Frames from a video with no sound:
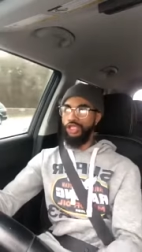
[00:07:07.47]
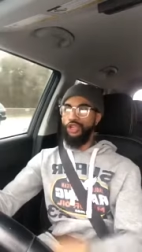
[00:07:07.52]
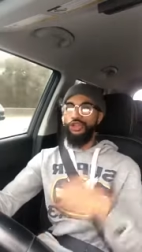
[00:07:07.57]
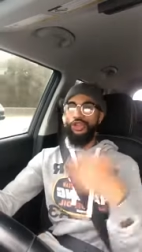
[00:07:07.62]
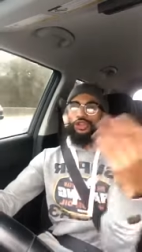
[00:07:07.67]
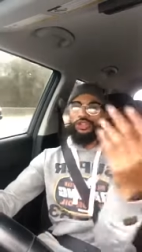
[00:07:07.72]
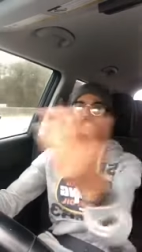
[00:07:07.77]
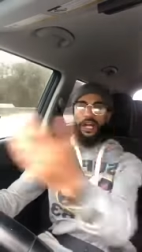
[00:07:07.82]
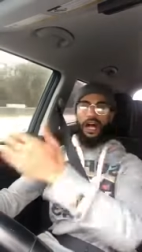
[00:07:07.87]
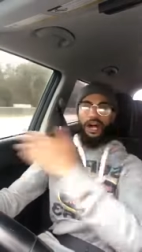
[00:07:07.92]
So
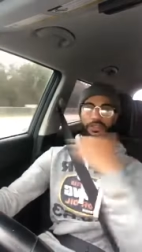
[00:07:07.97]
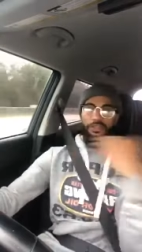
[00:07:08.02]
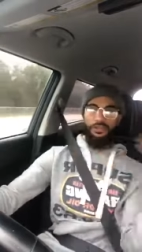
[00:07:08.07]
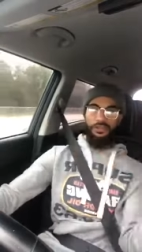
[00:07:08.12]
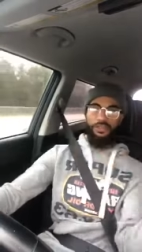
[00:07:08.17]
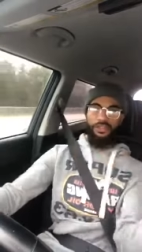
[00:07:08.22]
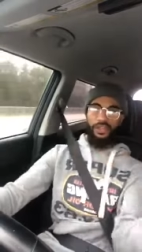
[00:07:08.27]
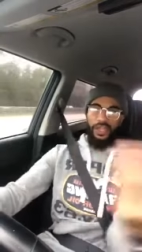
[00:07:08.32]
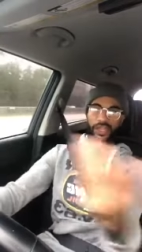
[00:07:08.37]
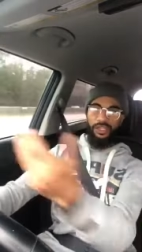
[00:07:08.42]
there's other
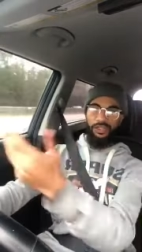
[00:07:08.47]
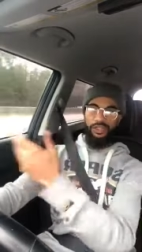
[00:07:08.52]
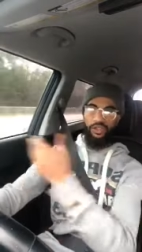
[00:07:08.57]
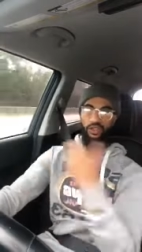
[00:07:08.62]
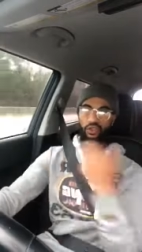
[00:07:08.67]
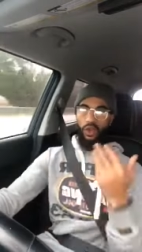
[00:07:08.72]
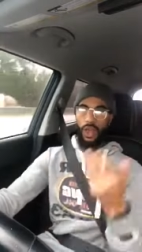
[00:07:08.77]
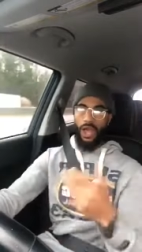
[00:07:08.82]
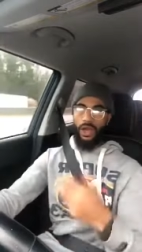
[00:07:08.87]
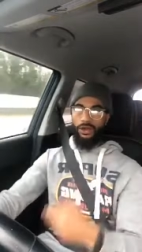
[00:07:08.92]
things
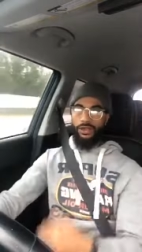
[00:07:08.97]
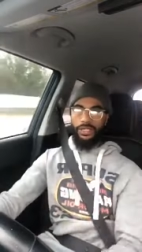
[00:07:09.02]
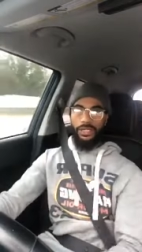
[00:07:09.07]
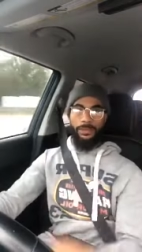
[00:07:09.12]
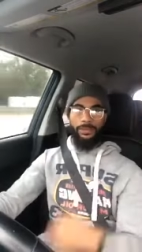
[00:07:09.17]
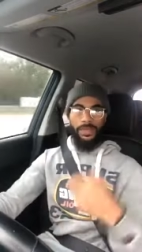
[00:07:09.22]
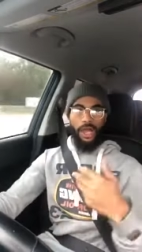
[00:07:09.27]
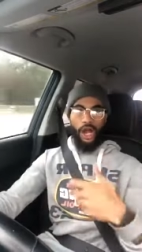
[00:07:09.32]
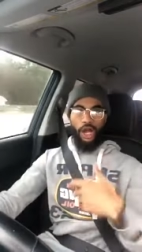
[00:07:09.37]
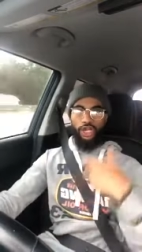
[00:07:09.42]
around
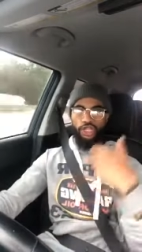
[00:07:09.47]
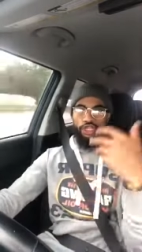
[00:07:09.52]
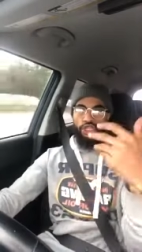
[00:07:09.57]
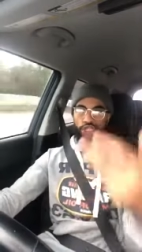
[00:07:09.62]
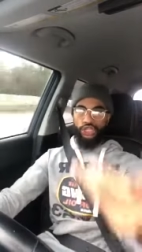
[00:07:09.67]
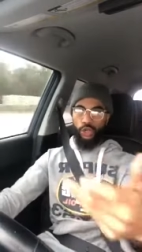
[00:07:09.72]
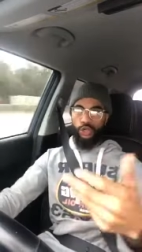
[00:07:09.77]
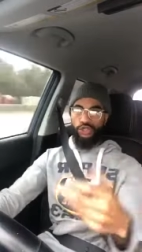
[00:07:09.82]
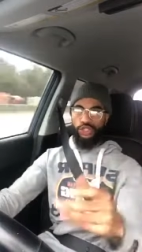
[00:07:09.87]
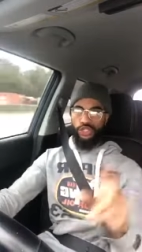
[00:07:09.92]
him that are
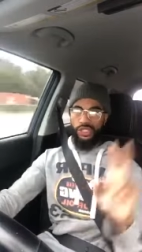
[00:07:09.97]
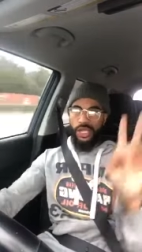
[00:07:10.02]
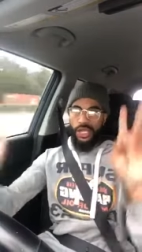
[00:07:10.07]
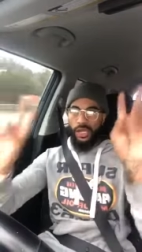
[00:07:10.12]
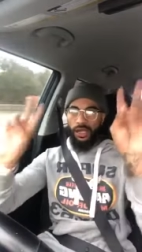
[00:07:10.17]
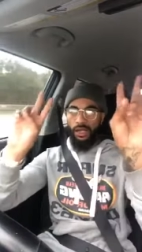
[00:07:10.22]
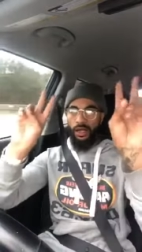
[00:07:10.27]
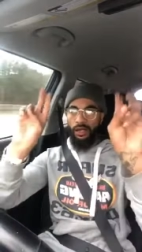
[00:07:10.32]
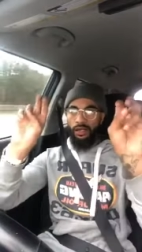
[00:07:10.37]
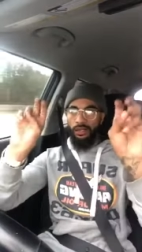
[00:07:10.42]

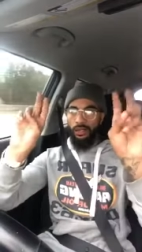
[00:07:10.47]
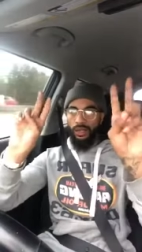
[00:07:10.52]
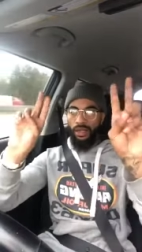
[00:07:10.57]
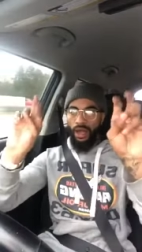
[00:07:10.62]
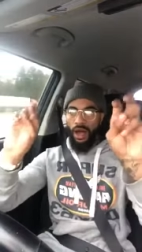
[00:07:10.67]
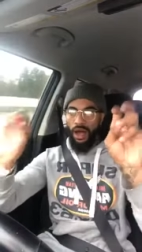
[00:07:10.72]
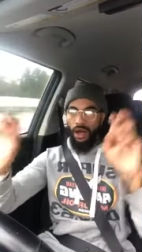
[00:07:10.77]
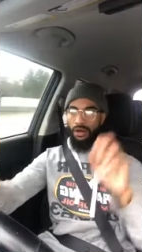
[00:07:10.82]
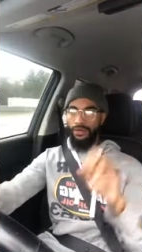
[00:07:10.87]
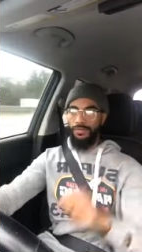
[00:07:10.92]
associating
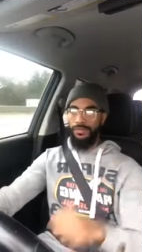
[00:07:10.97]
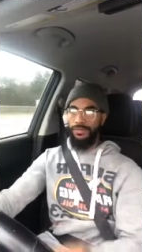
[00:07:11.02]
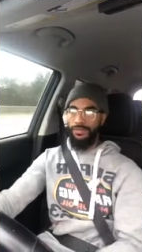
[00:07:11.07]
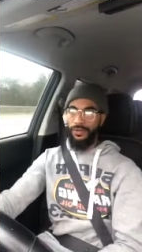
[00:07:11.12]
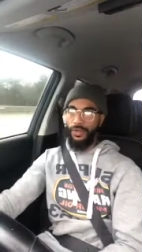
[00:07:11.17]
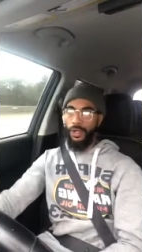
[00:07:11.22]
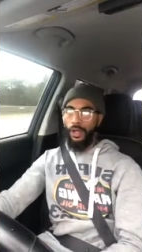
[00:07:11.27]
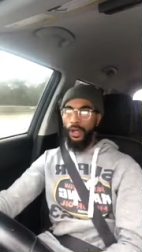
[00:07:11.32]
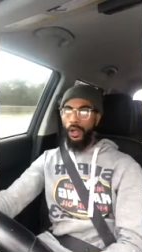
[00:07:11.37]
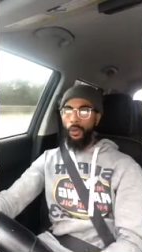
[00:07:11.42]

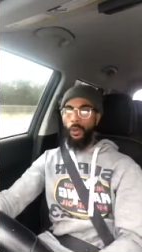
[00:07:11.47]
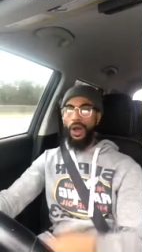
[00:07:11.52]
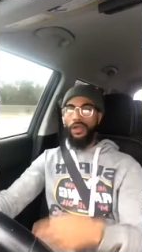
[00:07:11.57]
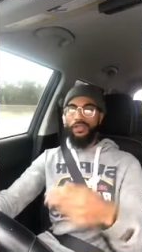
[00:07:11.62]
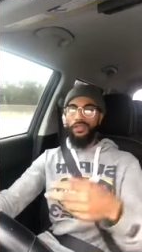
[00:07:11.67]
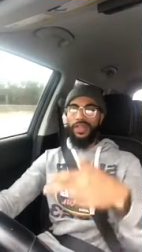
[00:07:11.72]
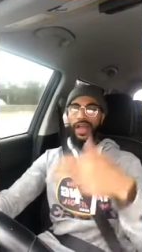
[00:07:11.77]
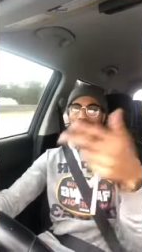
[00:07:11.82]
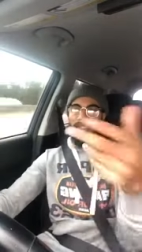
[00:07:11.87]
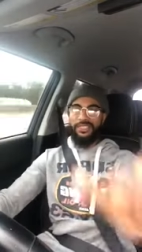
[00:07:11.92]
love,
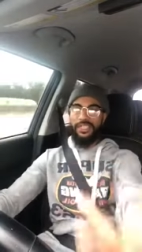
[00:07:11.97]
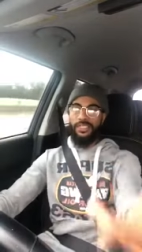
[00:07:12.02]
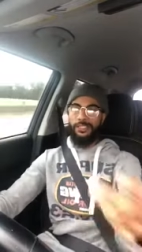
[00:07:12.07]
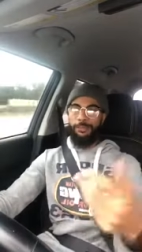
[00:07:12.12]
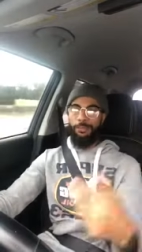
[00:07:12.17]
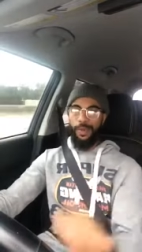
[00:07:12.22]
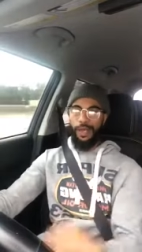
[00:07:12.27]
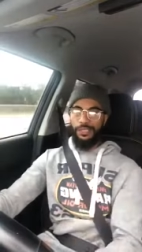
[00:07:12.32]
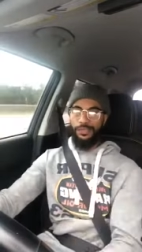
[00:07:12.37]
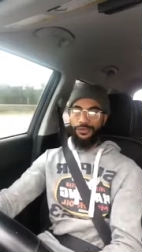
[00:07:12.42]
whether that's
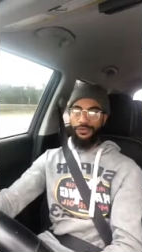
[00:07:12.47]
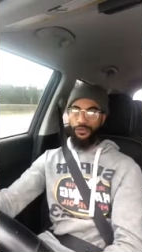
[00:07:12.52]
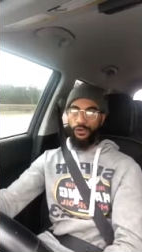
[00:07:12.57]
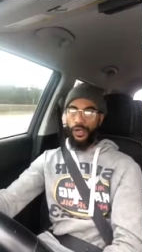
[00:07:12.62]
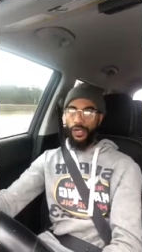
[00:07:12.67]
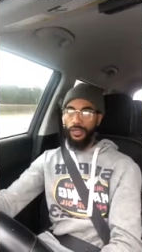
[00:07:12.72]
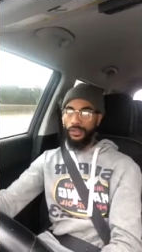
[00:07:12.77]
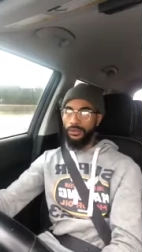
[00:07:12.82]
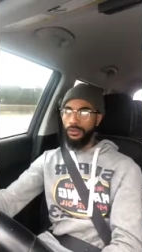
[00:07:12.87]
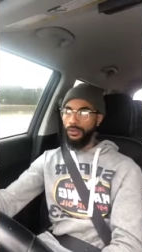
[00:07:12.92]
his best
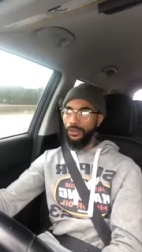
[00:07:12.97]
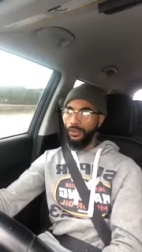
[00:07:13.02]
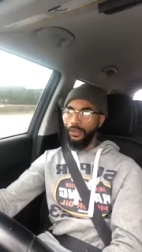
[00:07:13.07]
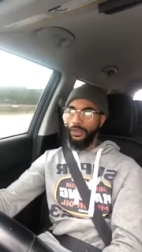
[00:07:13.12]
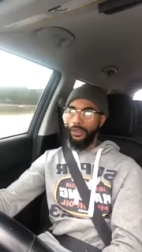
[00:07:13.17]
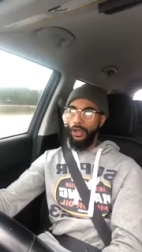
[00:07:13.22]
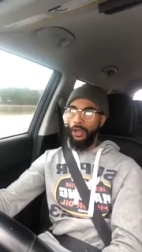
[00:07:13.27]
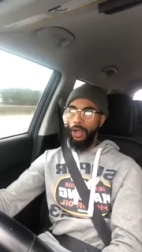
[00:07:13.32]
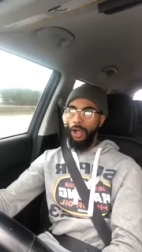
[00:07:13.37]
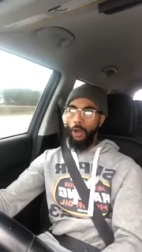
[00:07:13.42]

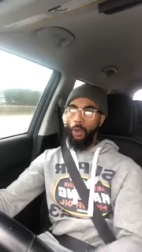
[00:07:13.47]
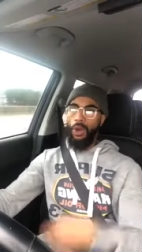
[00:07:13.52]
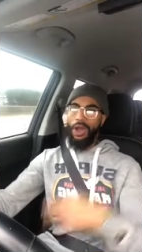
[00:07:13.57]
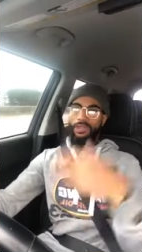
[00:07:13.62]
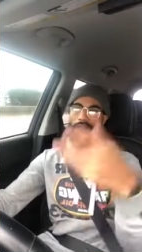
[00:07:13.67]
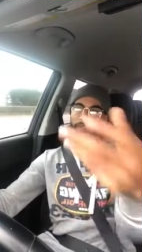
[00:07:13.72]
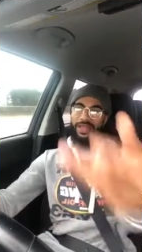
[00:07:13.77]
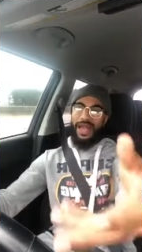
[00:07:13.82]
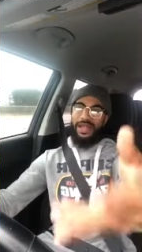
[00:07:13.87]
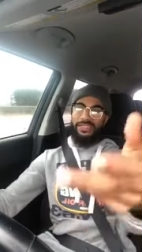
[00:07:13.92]
friend,
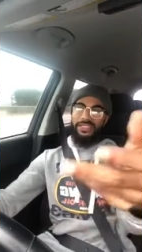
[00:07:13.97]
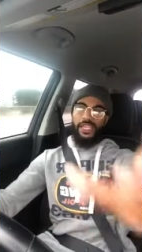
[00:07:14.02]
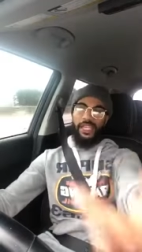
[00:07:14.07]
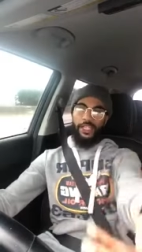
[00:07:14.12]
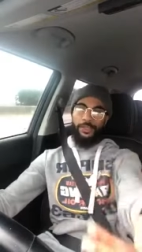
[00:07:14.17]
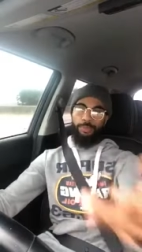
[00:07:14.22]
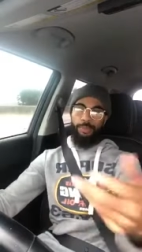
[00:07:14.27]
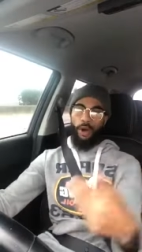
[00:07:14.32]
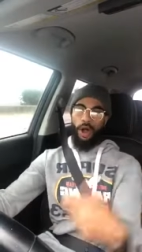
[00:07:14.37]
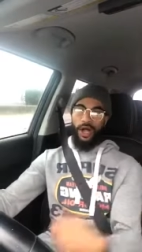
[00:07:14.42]
whether that's
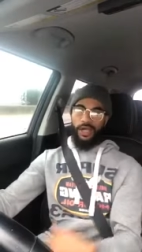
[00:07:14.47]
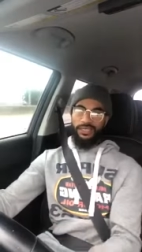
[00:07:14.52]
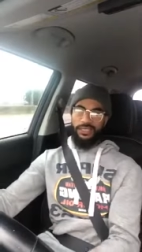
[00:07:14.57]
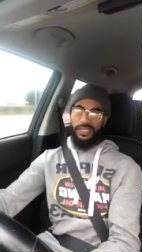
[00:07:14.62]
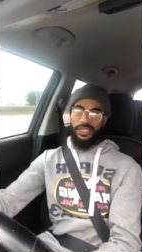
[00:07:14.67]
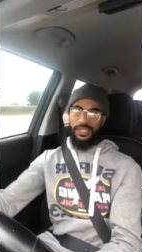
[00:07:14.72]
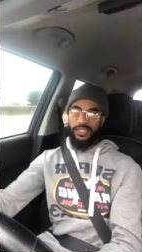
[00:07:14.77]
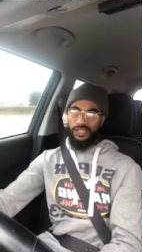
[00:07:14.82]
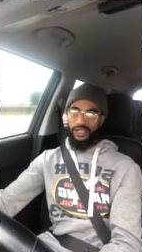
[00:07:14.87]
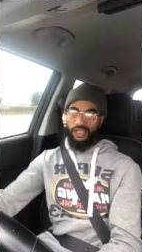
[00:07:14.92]
his boss
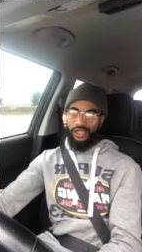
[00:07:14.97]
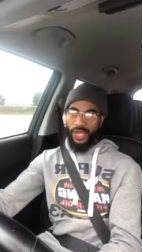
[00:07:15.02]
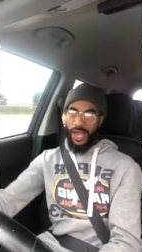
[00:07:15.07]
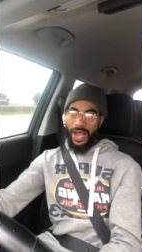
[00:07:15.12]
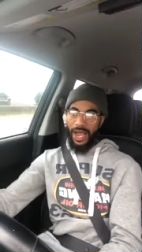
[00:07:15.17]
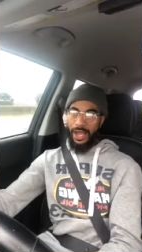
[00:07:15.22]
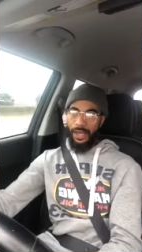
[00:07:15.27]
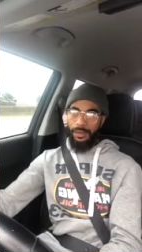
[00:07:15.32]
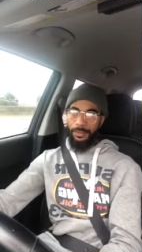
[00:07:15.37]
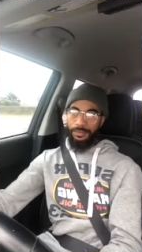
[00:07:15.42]
at his
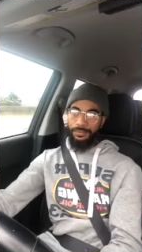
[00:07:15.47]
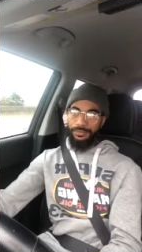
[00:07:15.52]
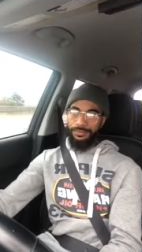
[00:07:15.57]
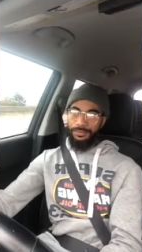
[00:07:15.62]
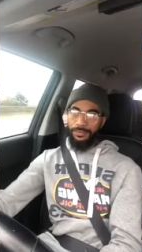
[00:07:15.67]
job,